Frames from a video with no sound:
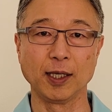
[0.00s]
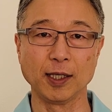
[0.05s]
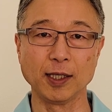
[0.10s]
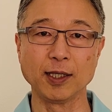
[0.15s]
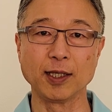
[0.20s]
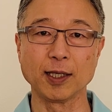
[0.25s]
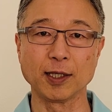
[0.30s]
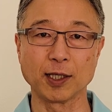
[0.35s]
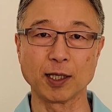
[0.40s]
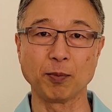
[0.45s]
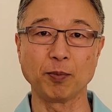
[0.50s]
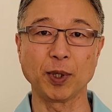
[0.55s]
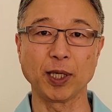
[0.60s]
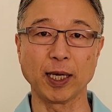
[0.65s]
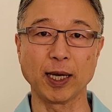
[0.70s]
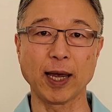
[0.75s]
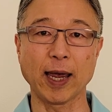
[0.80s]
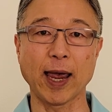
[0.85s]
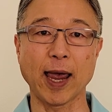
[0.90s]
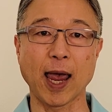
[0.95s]
Is it
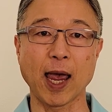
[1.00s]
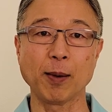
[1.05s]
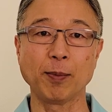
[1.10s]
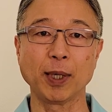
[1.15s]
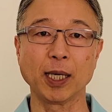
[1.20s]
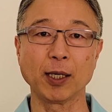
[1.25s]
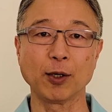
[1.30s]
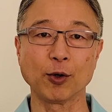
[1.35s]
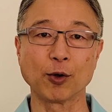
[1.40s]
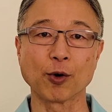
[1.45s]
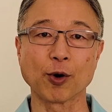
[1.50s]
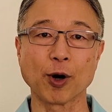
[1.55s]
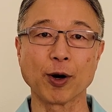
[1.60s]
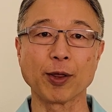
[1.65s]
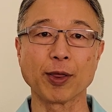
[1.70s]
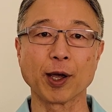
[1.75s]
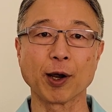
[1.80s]
simply a habit, or are